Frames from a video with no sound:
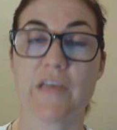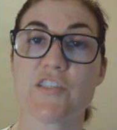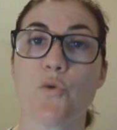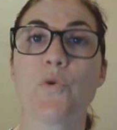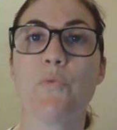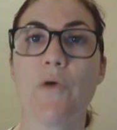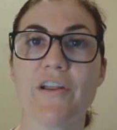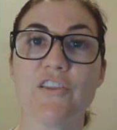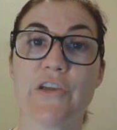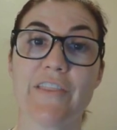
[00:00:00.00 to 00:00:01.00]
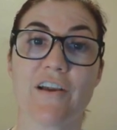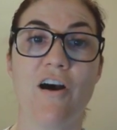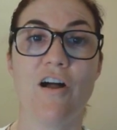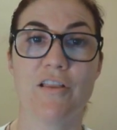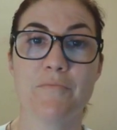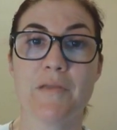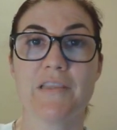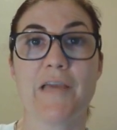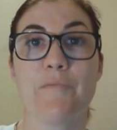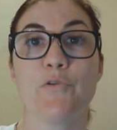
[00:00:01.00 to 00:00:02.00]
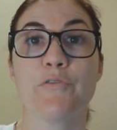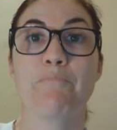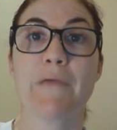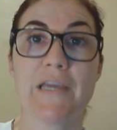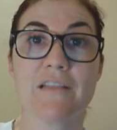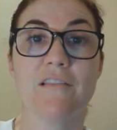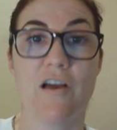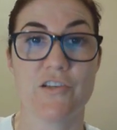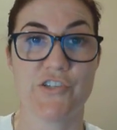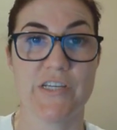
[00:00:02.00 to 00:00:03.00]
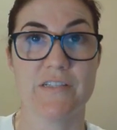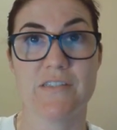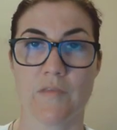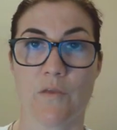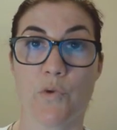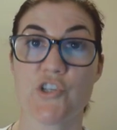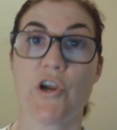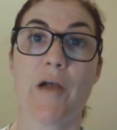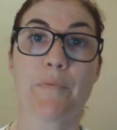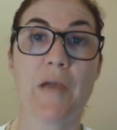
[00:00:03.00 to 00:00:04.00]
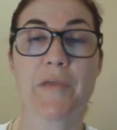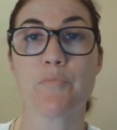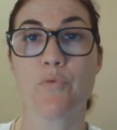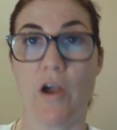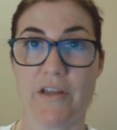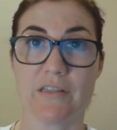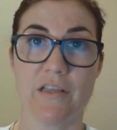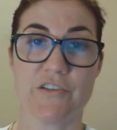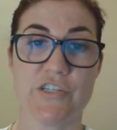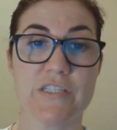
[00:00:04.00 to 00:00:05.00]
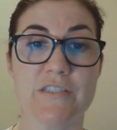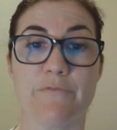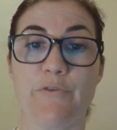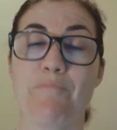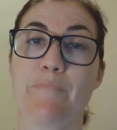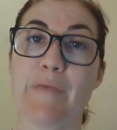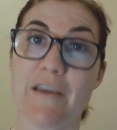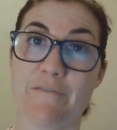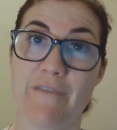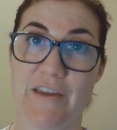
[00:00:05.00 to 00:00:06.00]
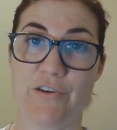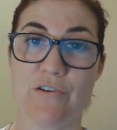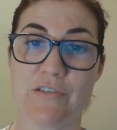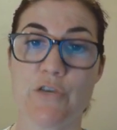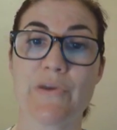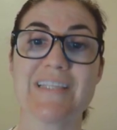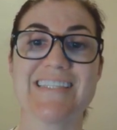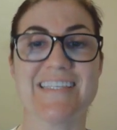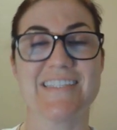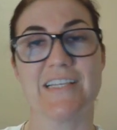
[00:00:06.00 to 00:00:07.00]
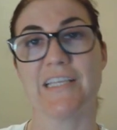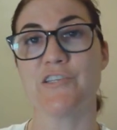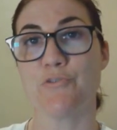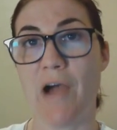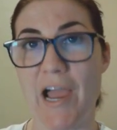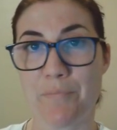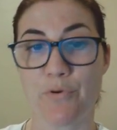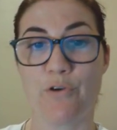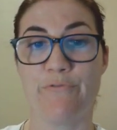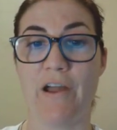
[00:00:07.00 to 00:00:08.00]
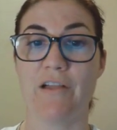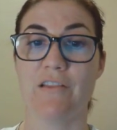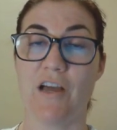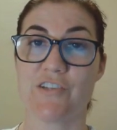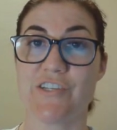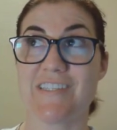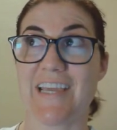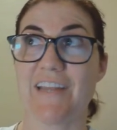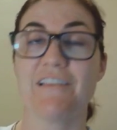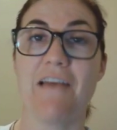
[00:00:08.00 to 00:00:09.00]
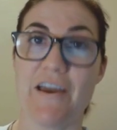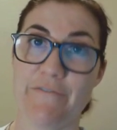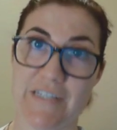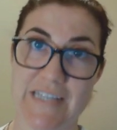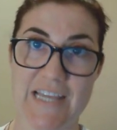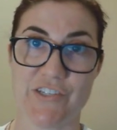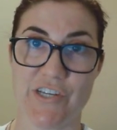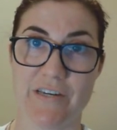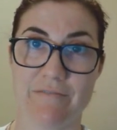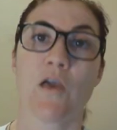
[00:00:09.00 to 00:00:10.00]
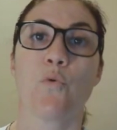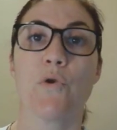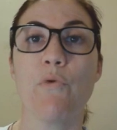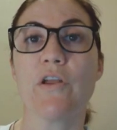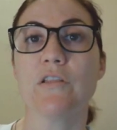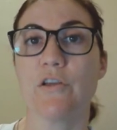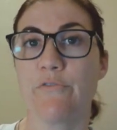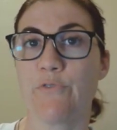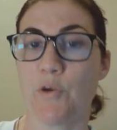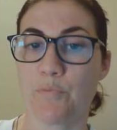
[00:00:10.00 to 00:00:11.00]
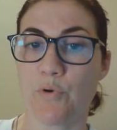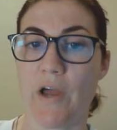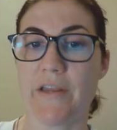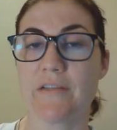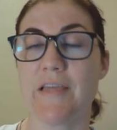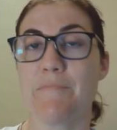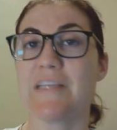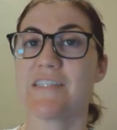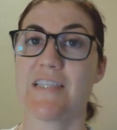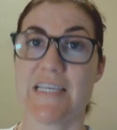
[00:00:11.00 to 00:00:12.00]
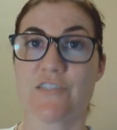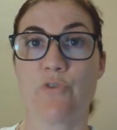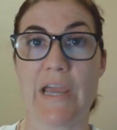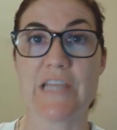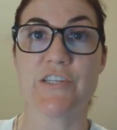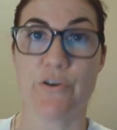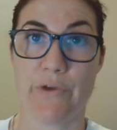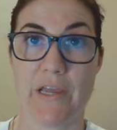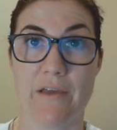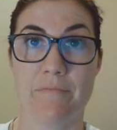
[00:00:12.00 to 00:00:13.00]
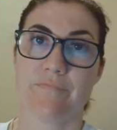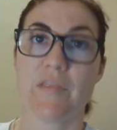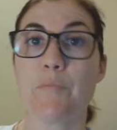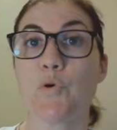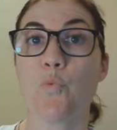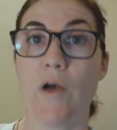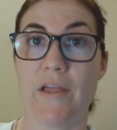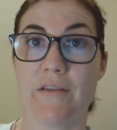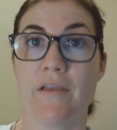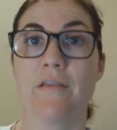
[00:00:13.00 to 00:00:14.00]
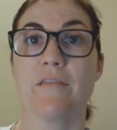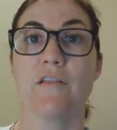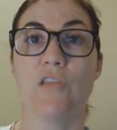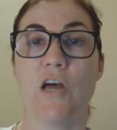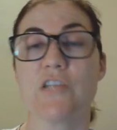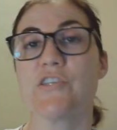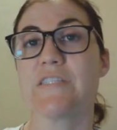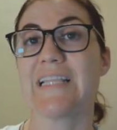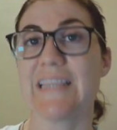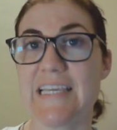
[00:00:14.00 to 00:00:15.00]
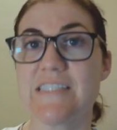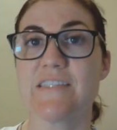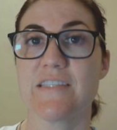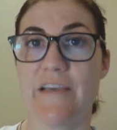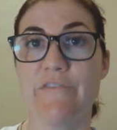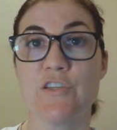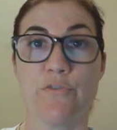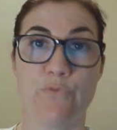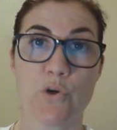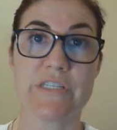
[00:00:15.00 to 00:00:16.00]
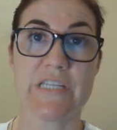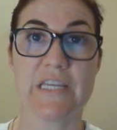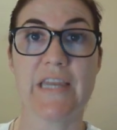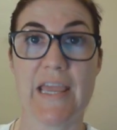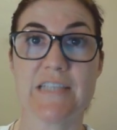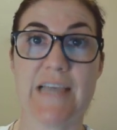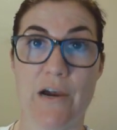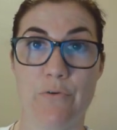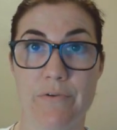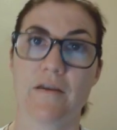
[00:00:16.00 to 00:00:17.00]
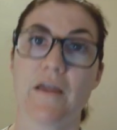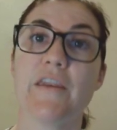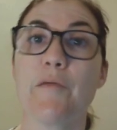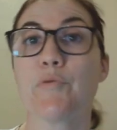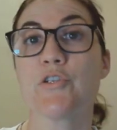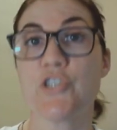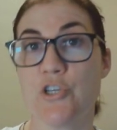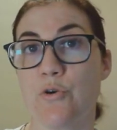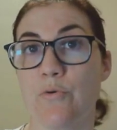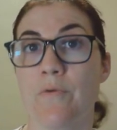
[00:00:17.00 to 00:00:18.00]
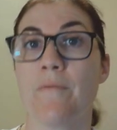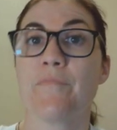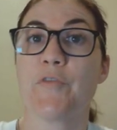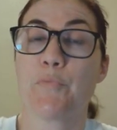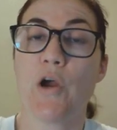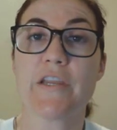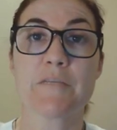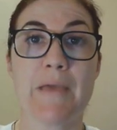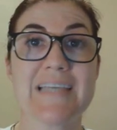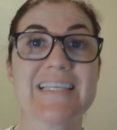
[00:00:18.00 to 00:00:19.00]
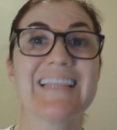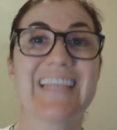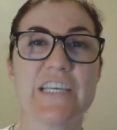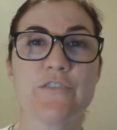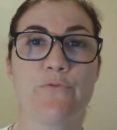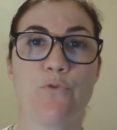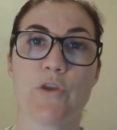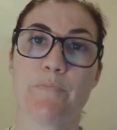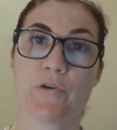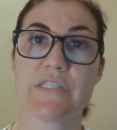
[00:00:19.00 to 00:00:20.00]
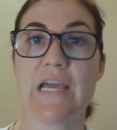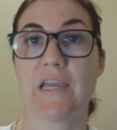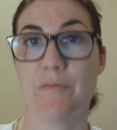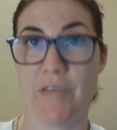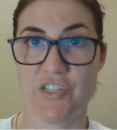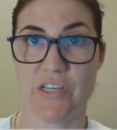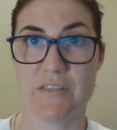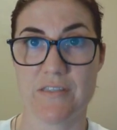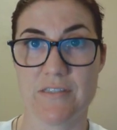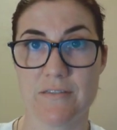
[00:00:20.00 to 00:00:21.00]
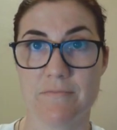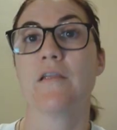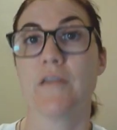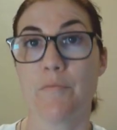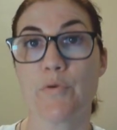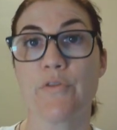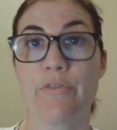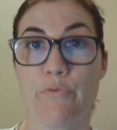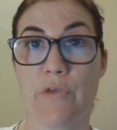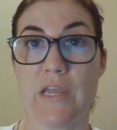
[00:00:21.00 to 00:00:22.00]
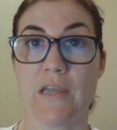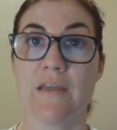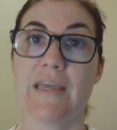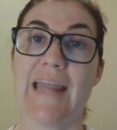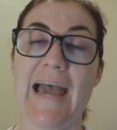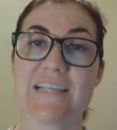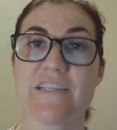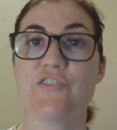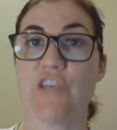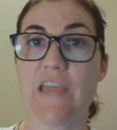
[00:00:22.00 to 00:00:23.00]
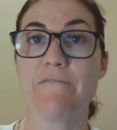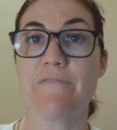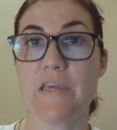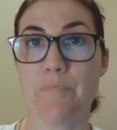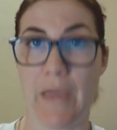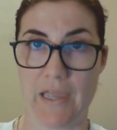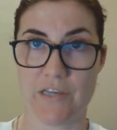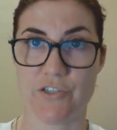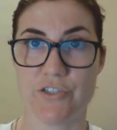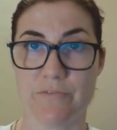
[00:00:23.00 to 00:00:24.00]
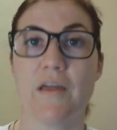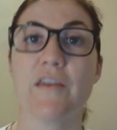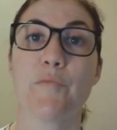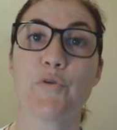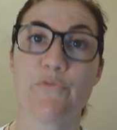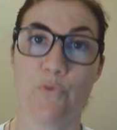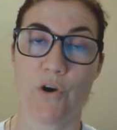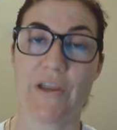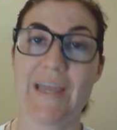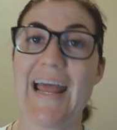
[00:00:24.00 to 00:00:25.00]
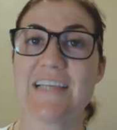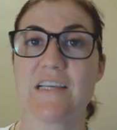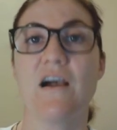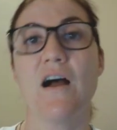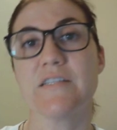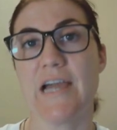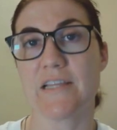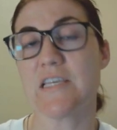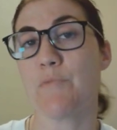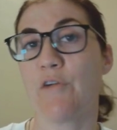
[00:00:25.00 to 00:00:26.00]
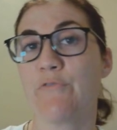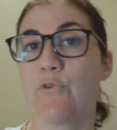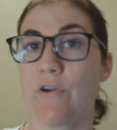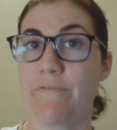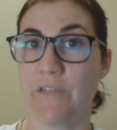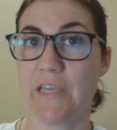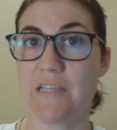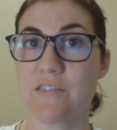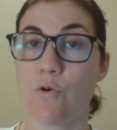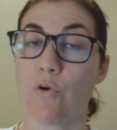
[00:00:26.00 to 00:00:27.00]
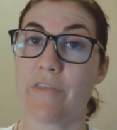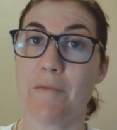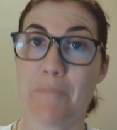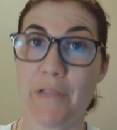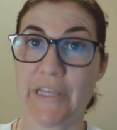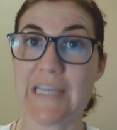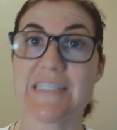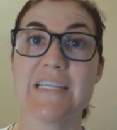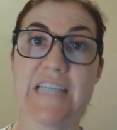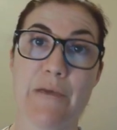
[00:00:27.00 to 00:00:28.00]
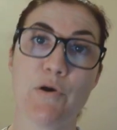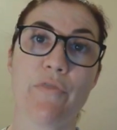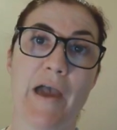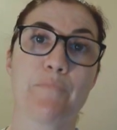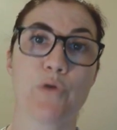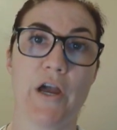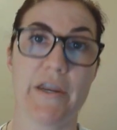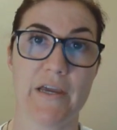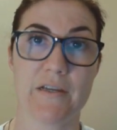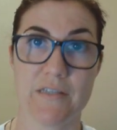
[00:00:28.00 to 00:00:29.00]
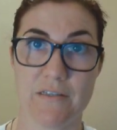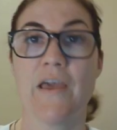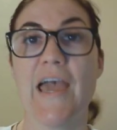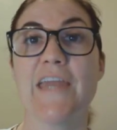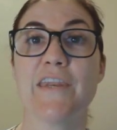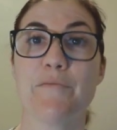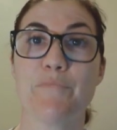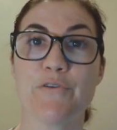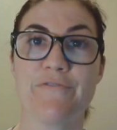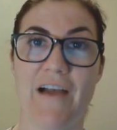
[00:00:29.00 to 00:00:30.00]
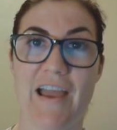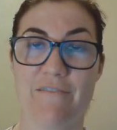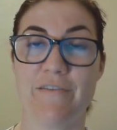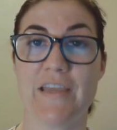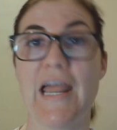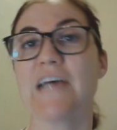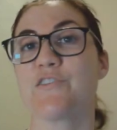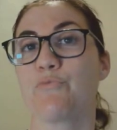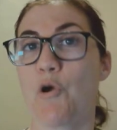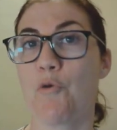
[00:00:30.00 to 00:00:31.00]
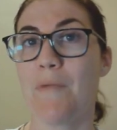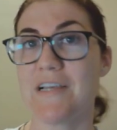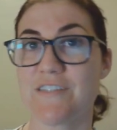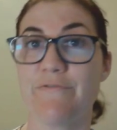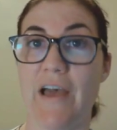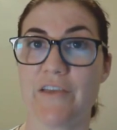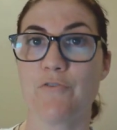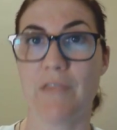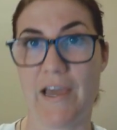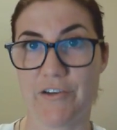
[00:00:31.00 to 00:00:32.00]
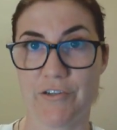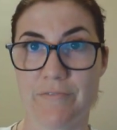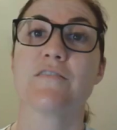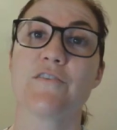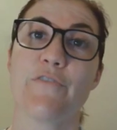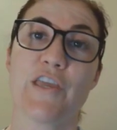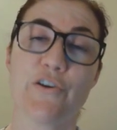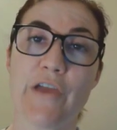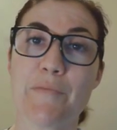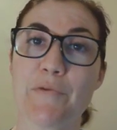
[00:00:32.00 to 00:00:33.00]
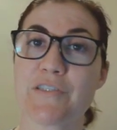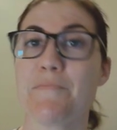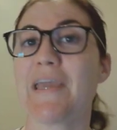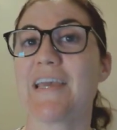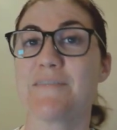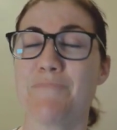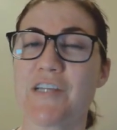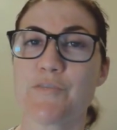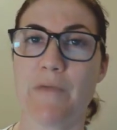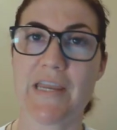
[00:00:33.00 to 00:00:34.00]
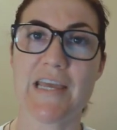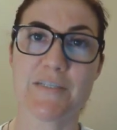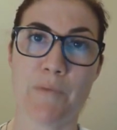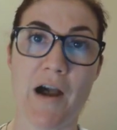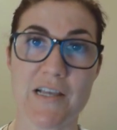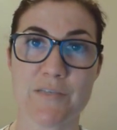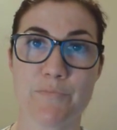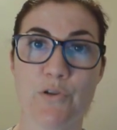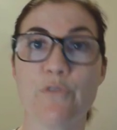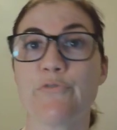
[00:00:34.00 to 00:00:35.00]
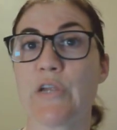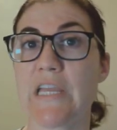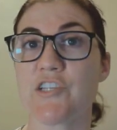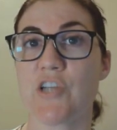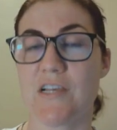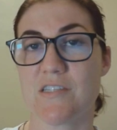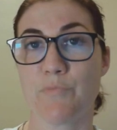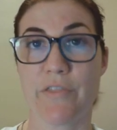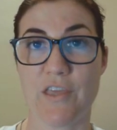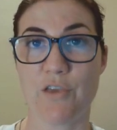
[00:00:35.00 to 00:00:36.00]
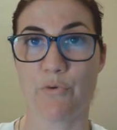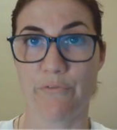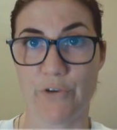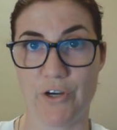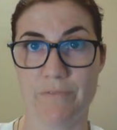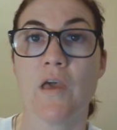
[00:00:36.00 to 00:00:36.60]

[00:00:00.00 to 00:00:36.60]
So we want to look in the column labeled Big Launches, which are upcoming product launches from big vendors who consistently do high-profile launches that get a lot of attention. We want to look for a product that meets this criteria. Number 1, the launch is at least 7 to 14 days out. Number 2, the product pays at least 40% commissions. Number 3, it has a JV page. Number 4, it has a contact email for affiliates or the ability to demo that product. And number 5, it has a robust value ladder so that you're able to make as much money as possible for each customer that you refer.